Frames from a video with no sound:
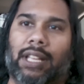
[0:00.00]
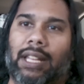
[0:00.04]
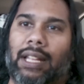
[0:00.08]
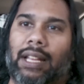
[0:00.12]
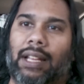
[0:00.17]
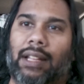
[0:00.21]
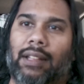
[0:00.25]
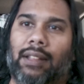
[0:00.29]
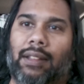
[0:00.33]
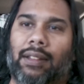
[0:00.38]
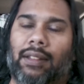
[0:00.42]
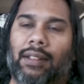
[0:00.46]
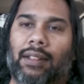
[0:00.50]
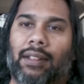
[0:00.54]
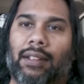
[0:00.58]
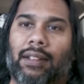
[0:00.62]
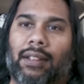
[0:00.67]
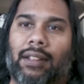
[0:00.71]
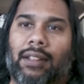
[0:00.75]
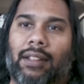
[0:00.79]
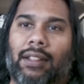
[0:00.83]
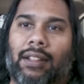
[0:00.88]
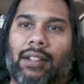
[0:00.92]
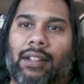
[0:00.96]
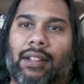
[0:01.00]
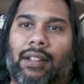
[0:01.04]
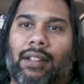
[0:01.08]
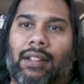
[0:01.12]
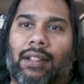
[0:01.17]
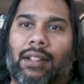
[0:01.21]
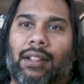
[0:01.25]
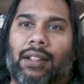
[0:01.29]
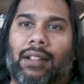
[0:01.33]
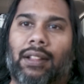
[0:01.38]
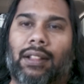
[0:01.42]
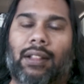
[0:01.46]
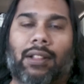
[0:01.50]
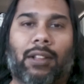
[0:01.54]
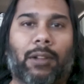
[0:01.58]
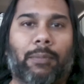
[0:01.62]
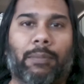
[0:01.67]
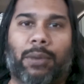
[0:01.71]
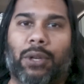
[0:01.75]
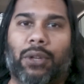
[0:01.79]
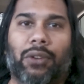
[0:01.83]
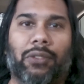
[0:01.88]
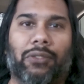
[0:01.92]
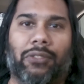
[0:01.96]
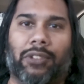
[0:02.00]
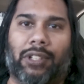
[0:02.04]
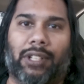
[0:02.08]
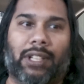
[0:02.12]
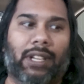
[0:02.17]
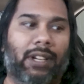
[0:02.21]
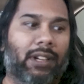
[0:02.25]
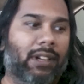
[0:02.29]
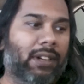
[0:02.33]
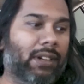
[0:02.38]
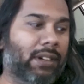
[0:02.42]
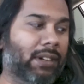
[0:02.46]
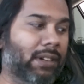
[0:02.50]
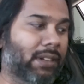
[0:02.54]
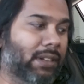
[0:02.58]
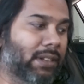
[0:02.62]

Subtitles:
that. Look how beautiful they are.